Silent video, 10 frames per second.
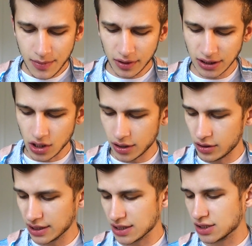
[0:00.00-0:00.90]
typically Donkey
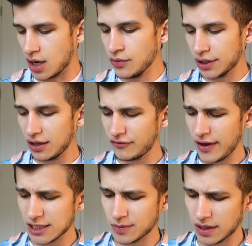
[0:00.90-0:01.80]
Kong has a dumb-looking
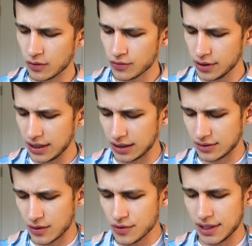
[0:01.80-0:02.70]
face, but they really
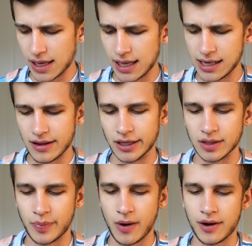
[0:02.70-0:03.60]
hit it out of
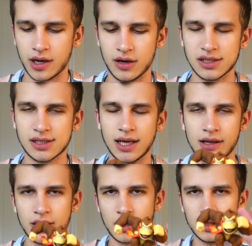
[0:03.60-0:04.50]
the park here. He's sitting on a